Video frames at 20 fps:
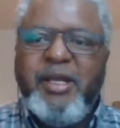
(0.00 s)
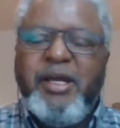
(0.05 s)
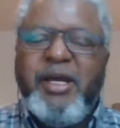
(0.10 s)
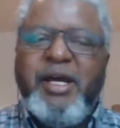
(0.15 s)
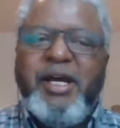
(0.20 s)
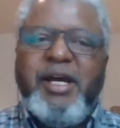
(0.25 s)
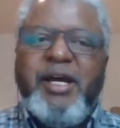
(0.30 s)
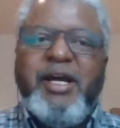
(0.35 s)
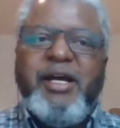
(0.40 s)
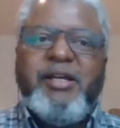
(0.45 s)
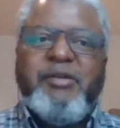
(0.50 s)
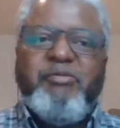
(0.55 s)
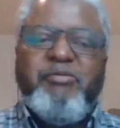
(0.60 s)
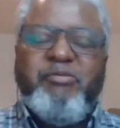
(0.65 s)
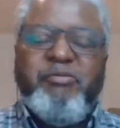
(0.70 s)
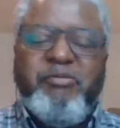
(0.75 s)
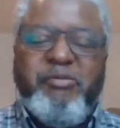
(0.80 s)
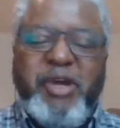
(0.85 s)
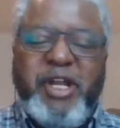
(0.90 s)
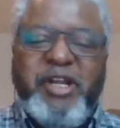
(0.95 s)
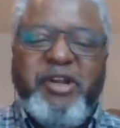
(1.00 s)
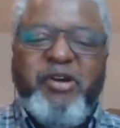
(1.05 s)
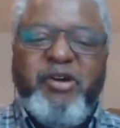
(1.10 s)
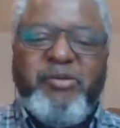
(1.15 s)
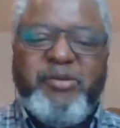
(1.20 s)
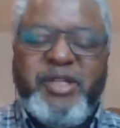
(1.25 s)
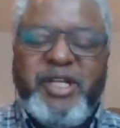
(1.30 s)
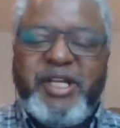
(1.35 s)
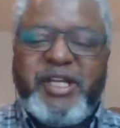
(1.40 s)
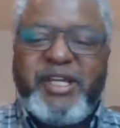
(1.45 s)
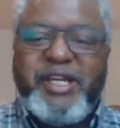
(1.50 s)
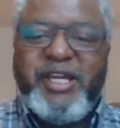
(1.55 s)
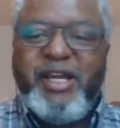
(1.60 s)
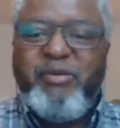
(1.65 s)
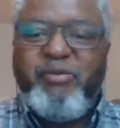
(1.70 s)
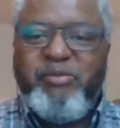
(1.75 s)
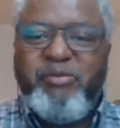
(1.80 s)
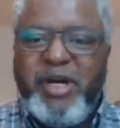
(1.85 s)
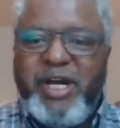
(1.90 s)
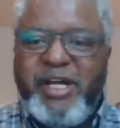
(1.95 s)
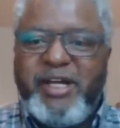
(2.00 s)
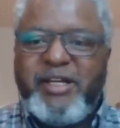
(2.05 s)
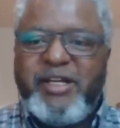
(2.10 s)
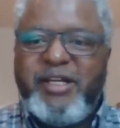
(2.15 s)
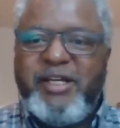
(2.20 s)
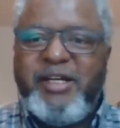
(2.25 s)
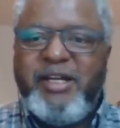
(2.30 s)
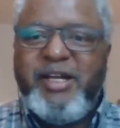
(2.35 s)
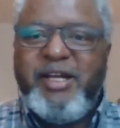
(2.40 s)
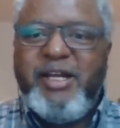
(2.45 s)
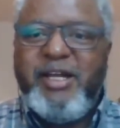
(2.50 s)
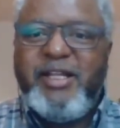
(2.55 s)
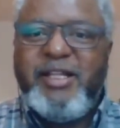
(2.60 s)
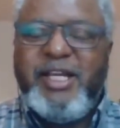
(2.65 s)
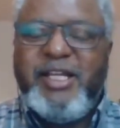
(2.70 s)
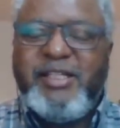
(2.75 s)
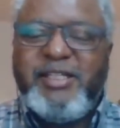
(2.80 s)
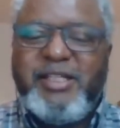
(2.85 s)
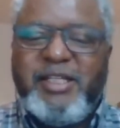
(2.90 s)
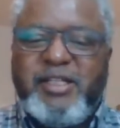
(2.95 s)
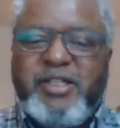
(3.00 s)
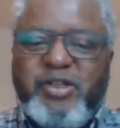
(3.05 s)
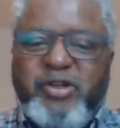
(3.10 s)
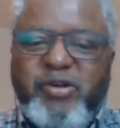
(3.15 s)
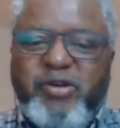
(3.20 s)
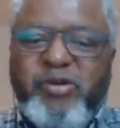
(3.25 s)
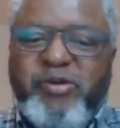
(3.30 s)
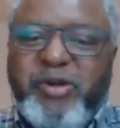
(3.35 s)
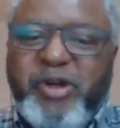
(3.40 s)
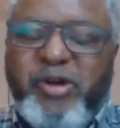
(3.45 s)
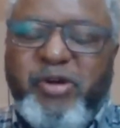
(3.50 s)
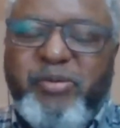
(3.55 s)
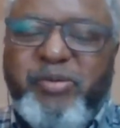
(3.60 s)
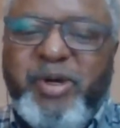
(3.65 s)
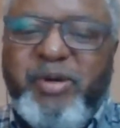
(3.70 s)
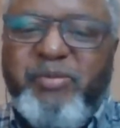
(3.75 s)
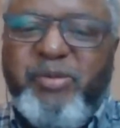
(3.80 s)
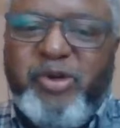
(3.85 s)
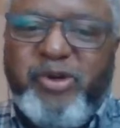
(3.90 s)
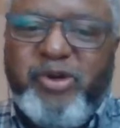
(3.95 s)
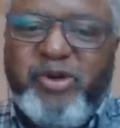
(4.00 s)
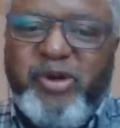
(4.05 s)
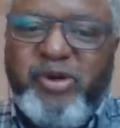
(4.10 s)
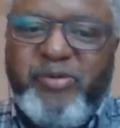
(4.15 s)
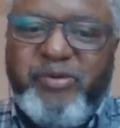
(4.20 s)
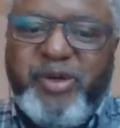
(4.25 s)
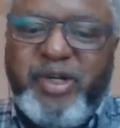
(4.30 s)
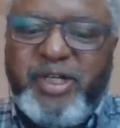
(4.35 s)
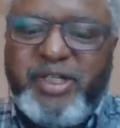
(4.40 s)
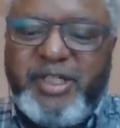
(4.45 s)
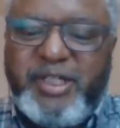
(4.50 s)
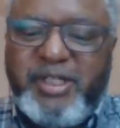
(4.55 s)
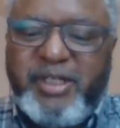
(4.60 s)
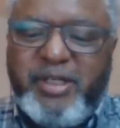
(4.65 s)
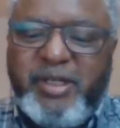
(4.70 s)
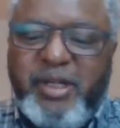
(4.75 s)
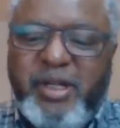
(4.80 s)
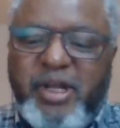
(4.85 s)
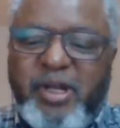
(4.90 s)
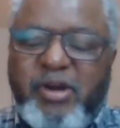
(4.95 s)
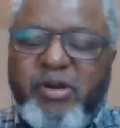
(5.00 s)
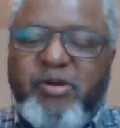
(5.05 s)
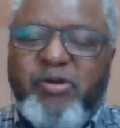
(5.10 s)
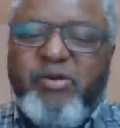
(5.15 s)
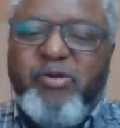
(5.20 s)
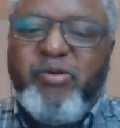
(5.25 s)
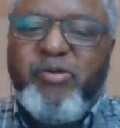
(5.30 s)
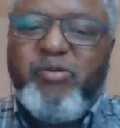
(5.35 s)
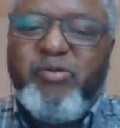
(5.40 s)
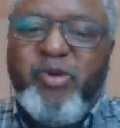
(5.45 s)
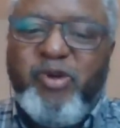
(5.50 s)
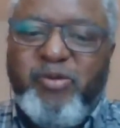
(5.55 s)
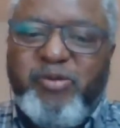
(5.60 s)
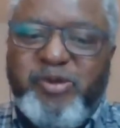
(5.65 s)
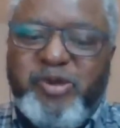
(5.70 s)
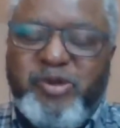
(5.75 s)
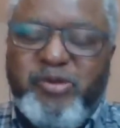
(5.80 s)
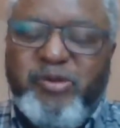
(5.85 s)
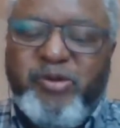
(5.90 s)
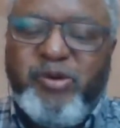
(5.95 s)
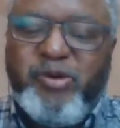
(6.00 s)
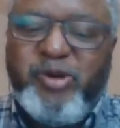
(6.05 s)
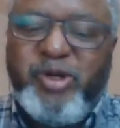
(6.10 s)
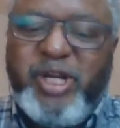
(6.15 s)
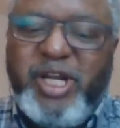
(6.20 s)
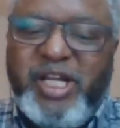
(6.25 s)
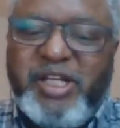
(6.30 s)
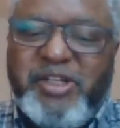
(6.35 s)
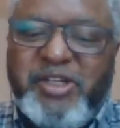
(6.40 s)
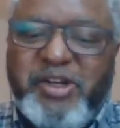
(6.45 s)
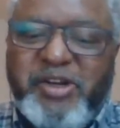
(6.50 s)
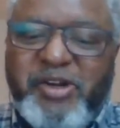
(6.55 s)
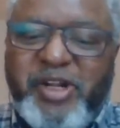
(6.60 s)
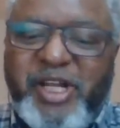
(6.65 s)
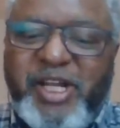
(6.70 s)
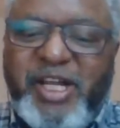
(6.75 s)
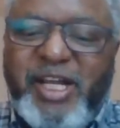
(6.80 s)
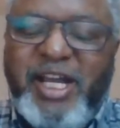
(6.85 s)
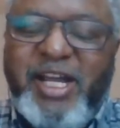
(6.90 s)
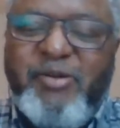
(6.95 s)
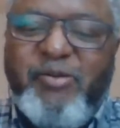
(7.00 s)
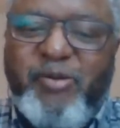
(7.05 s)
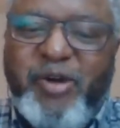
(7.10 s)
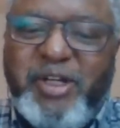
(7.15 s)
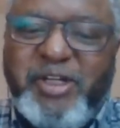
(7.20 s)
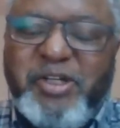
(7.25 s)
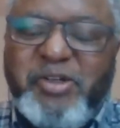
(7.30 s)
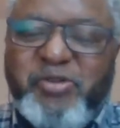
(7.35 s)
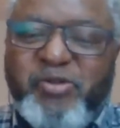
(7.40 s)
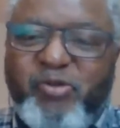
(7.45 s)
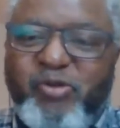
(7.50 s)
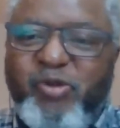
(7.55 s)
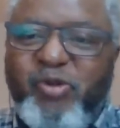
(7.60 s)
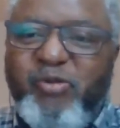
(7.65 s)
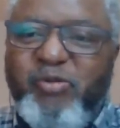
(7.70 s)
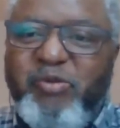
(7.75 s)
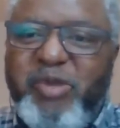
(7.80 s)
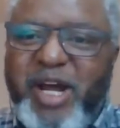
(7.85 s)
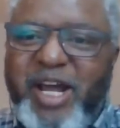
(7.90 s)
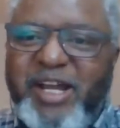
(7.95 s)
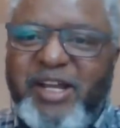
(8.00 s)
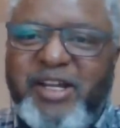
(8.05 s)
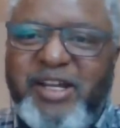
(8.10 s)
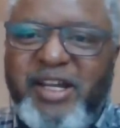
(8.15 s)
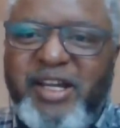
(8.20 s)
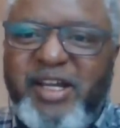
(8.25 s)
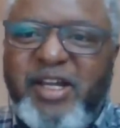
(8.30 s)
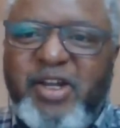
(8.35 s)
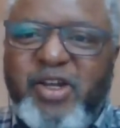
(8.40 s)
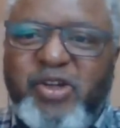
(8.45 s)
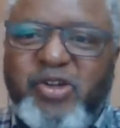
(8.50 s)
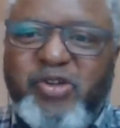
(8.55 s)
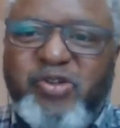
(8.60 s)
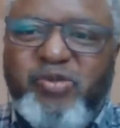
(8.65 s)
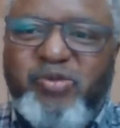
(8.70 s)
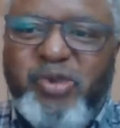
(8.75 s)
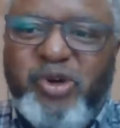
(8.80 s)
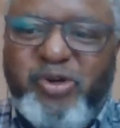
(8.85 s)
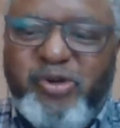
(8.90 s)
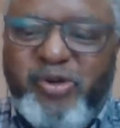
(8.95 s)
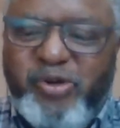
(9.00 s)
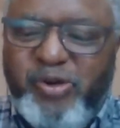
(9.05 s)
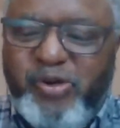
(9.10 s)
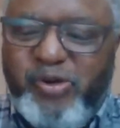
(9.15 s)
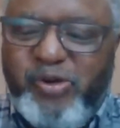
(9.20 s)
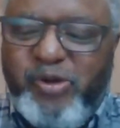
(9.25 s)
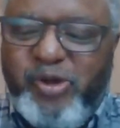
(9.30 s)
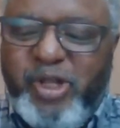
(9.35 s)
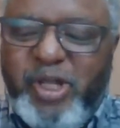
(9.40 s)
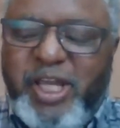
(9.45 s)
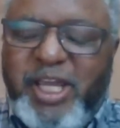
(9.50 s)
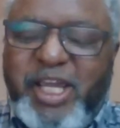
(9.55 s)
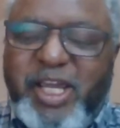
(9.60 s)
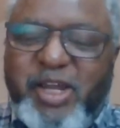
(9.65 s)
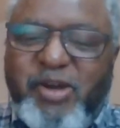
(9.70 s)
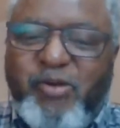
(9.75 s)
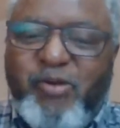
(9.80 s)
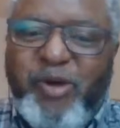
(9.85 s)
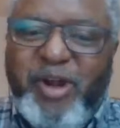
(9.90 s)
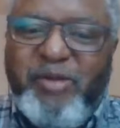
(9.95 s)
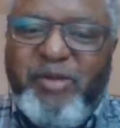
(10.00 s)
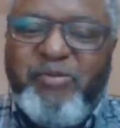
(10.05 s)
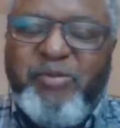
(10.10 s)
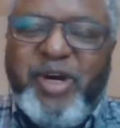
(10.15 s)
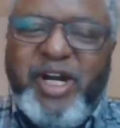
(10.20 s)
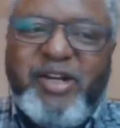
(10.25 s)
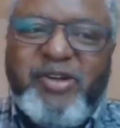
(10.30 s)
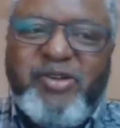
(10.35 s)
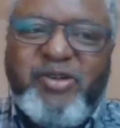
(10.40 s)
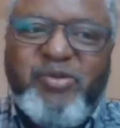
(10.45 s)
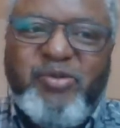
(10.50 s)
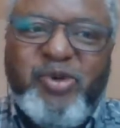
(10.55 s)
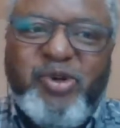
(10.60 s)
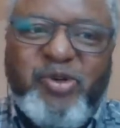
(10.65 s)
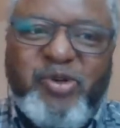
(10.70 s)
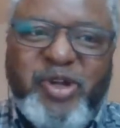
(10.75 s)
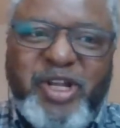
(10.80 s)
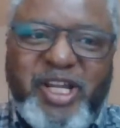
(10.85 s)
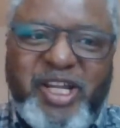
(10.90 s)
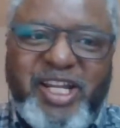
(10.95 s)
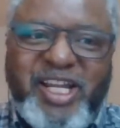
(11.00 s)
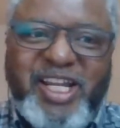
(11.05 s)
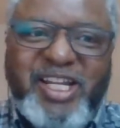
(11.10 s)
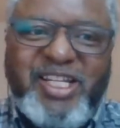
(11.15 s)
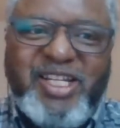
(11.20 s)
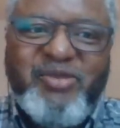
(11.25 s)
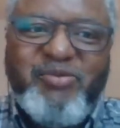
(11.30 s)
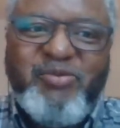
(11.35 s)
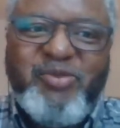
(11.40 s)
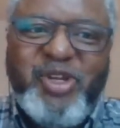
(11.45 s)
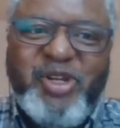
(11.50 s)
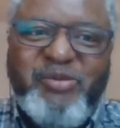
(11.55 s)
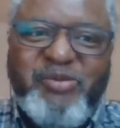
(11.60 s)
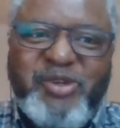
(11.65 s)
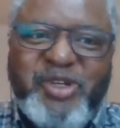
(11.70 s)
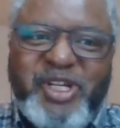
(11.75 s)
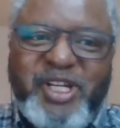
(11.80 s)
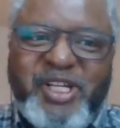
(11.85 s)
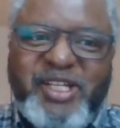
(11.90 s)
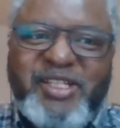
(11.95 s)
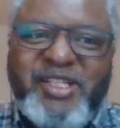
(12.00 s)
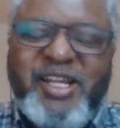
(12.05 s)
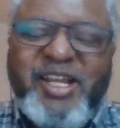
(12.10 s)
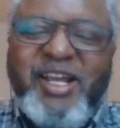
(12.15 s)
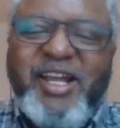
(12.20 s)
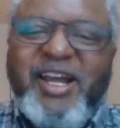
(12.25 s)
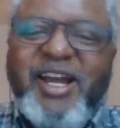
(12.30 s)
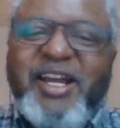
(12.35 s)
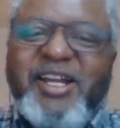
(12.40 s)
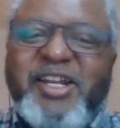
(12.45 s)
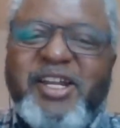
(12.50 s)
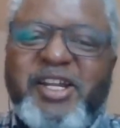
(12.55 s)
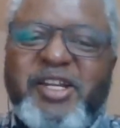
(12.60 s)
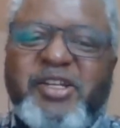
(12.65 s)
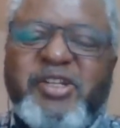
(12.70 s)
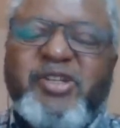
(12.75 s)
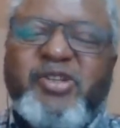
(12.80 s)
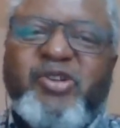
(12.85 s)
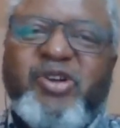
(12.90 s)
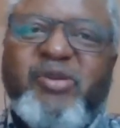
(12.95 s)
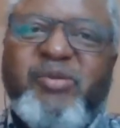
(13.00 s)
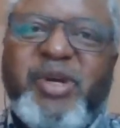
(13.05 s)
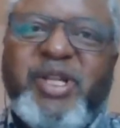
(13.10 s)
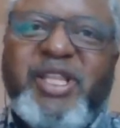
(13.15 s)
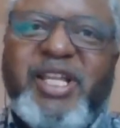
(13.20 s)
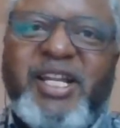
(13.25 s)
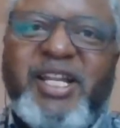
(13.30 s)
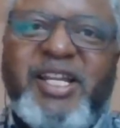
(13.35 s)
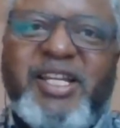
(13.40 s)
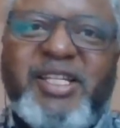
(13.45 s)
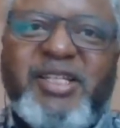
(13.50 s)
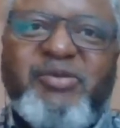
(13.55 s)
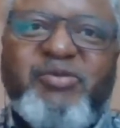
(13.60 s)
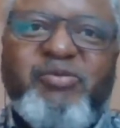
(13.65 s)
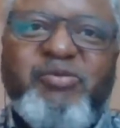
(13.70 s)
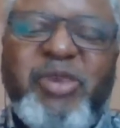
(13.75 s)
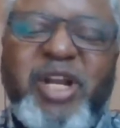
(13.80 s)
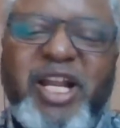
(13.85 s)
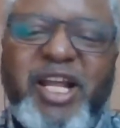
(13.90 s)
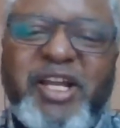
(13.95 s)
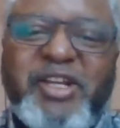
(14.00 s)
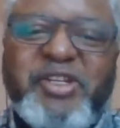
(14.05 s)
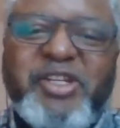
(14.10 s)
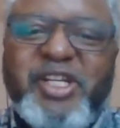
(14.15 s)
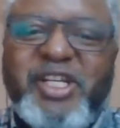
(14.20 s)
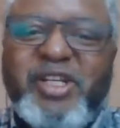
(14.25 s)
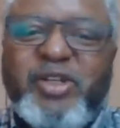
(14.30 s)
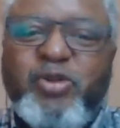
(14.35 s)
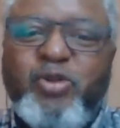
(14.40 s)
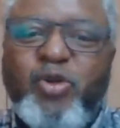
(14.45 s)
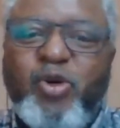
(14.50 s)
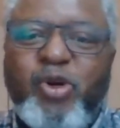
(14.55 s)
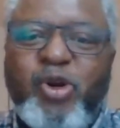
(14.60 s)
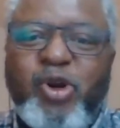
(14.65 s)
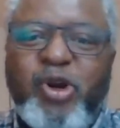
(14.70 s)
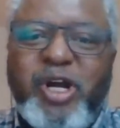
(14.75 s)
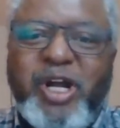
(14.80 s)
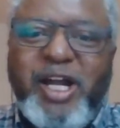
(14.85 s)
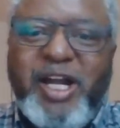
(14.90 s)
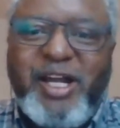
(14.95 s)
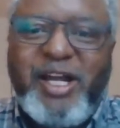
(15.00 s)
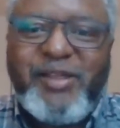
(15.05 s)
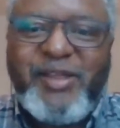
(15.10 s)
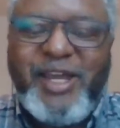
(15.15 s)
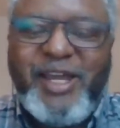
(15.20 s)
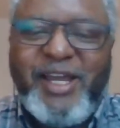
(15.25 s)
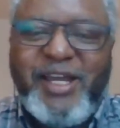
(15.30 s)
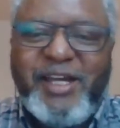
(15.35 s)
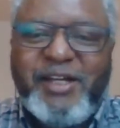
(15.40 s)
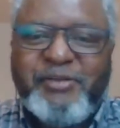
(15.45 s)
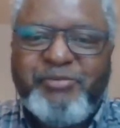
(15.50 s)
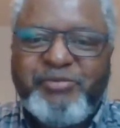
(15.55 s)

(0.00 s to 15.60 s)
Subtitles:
Uh, Many of them came back. There is a story of a Borno person who moved to Nigeria and wanted to go back to Borno. He went back to Borno in 1850s and he discovered that his village is no longer there,